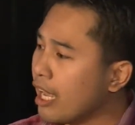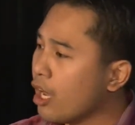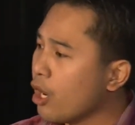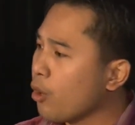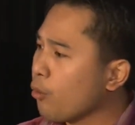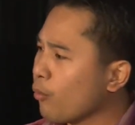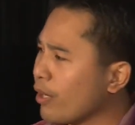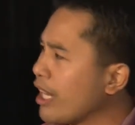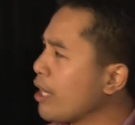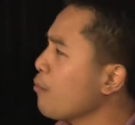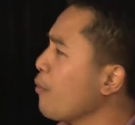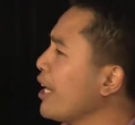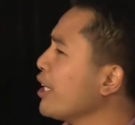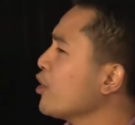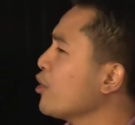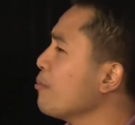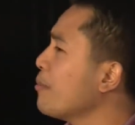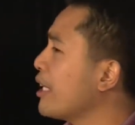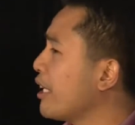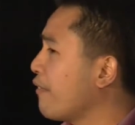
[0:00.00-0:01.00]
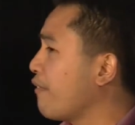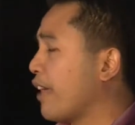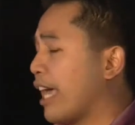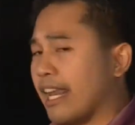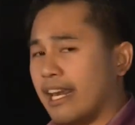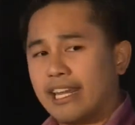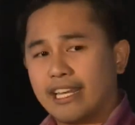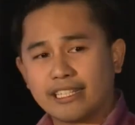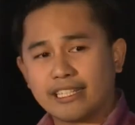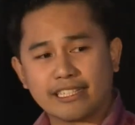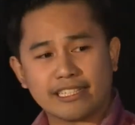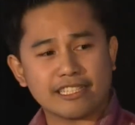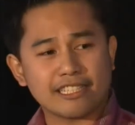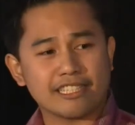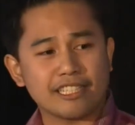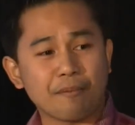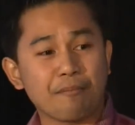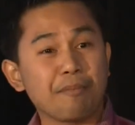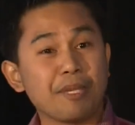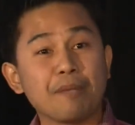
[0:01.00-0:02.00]
When I went to Mariveles,
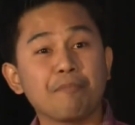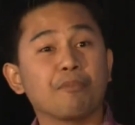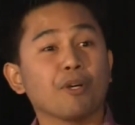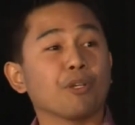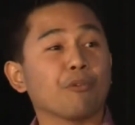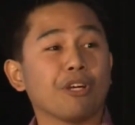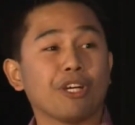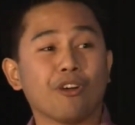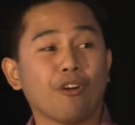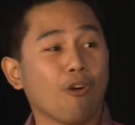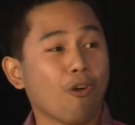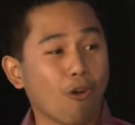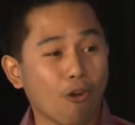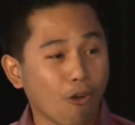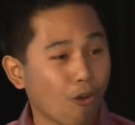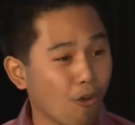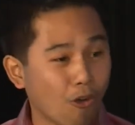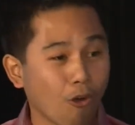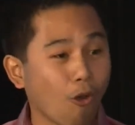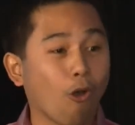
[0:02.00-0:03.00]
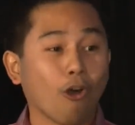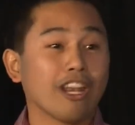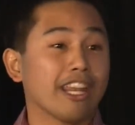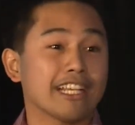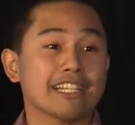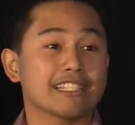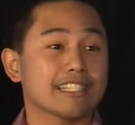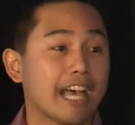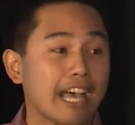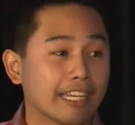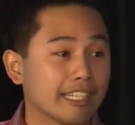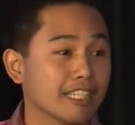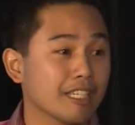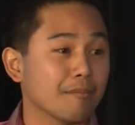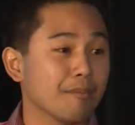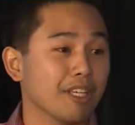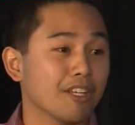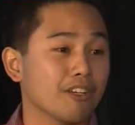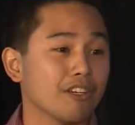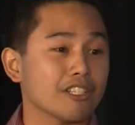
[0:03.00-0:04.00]
the people were all excited
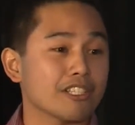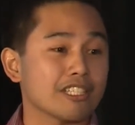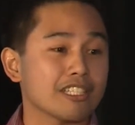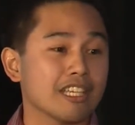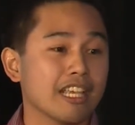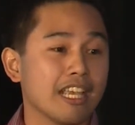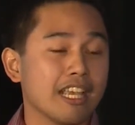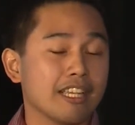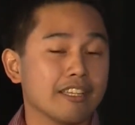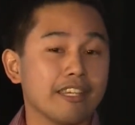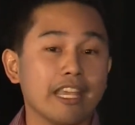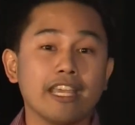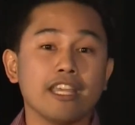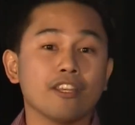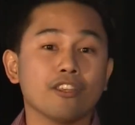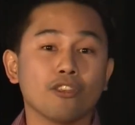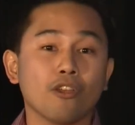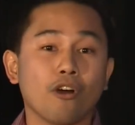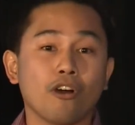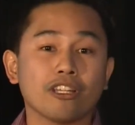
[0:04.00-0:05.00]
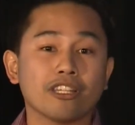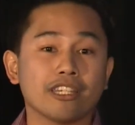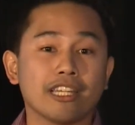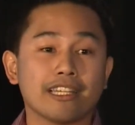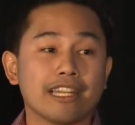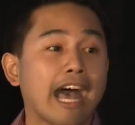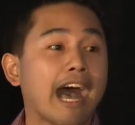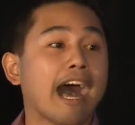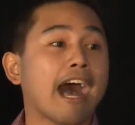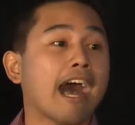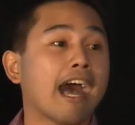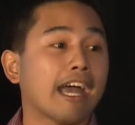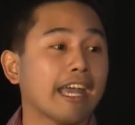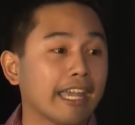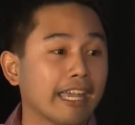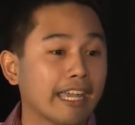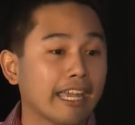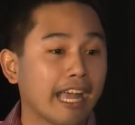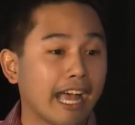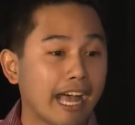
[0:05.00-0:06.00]
because they thought that
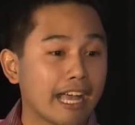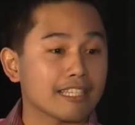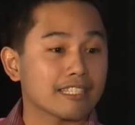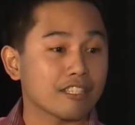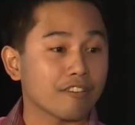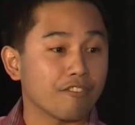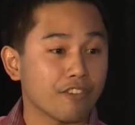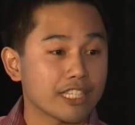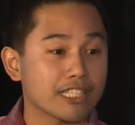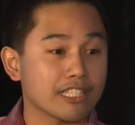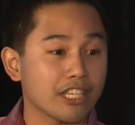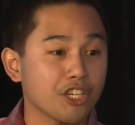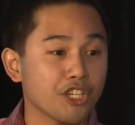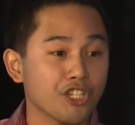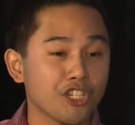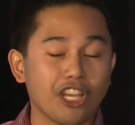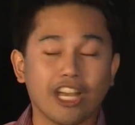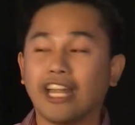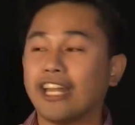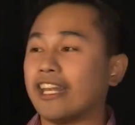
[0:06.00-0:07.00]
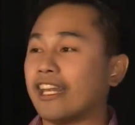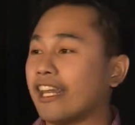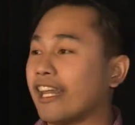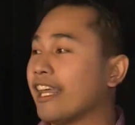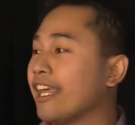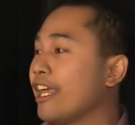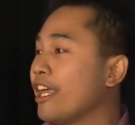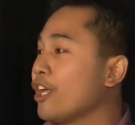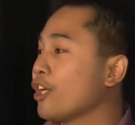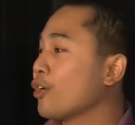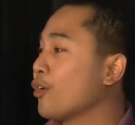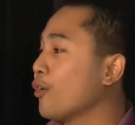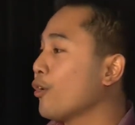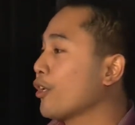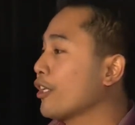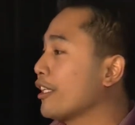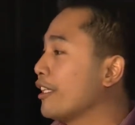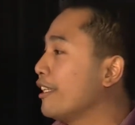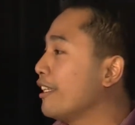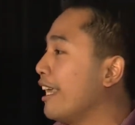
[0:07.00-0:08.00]
I, as a physician,
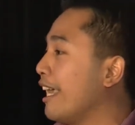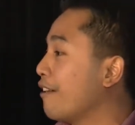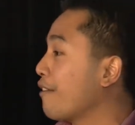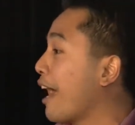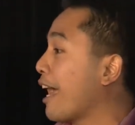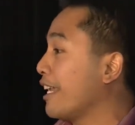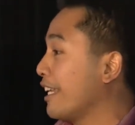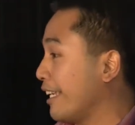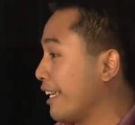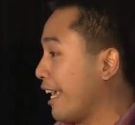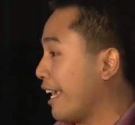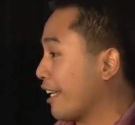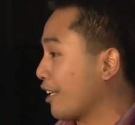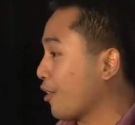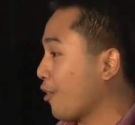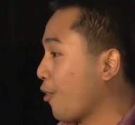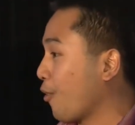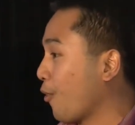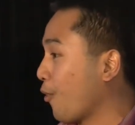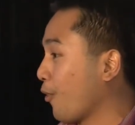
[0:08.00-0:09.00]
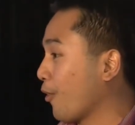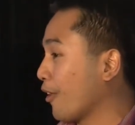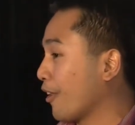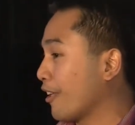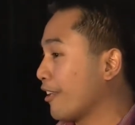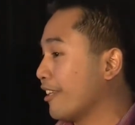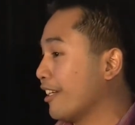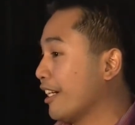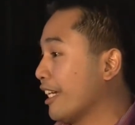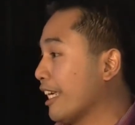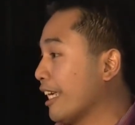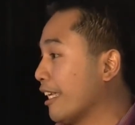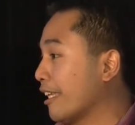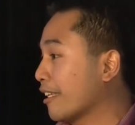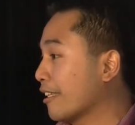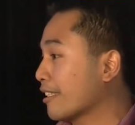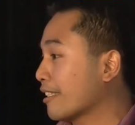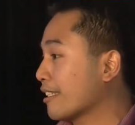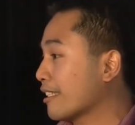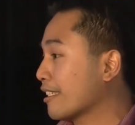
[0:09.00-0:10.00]
could eradicate all their
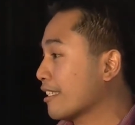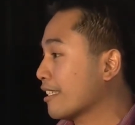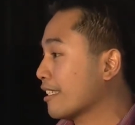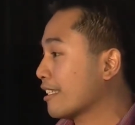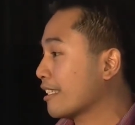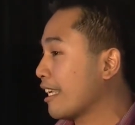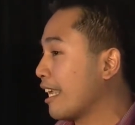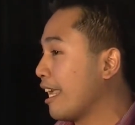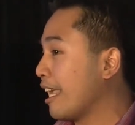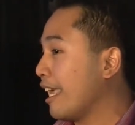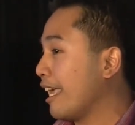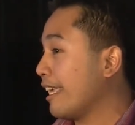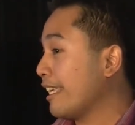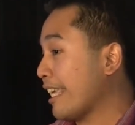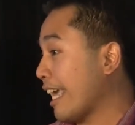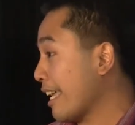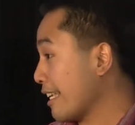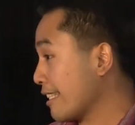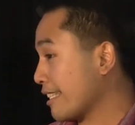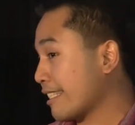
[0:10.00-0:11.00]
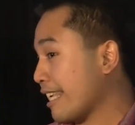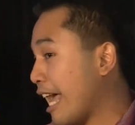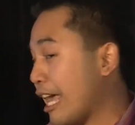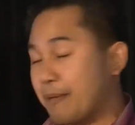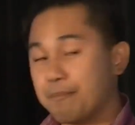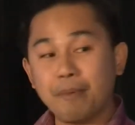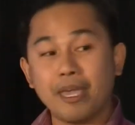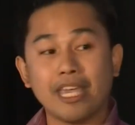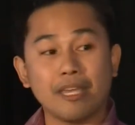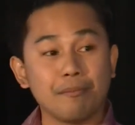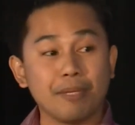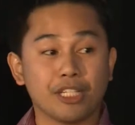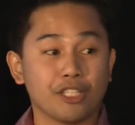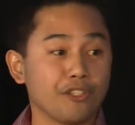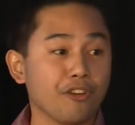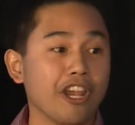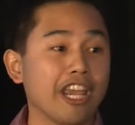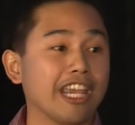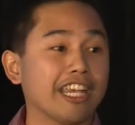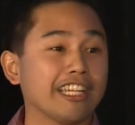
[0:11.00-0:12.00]
ills. Yes, I may be
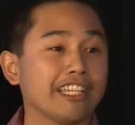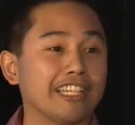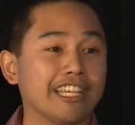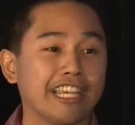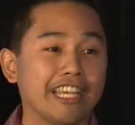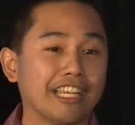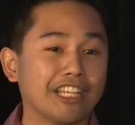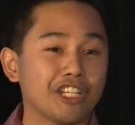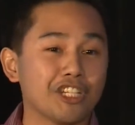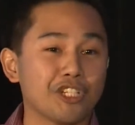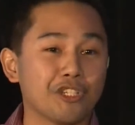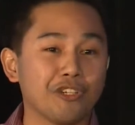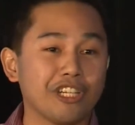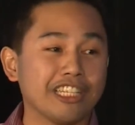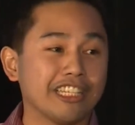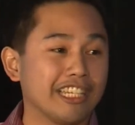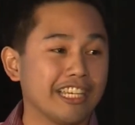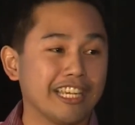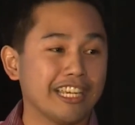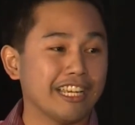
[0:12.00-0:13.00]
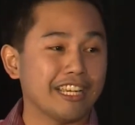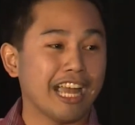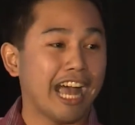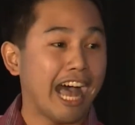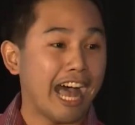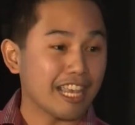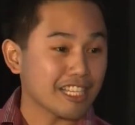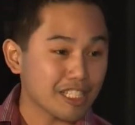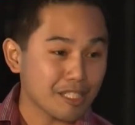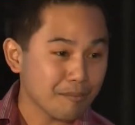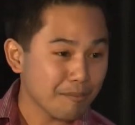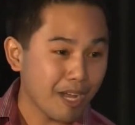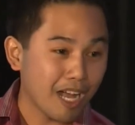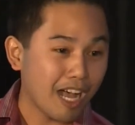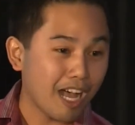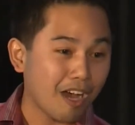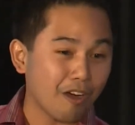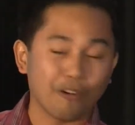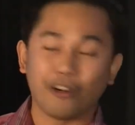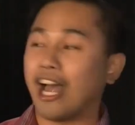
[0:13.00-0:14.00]
trained in treating
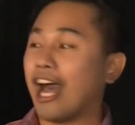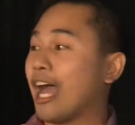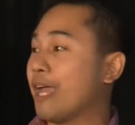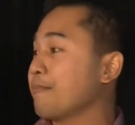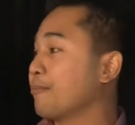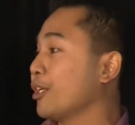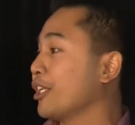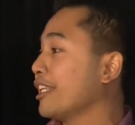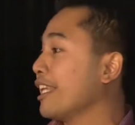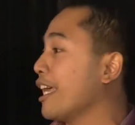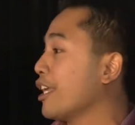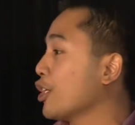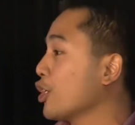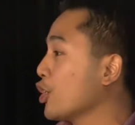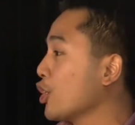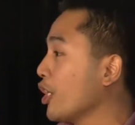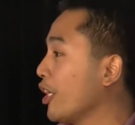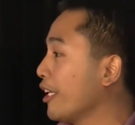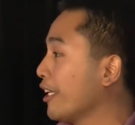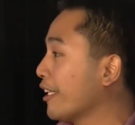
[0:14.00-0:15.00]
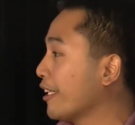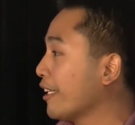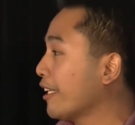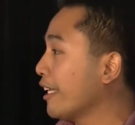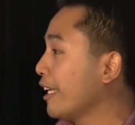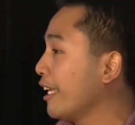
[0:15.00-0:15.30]
asthma or hypertension,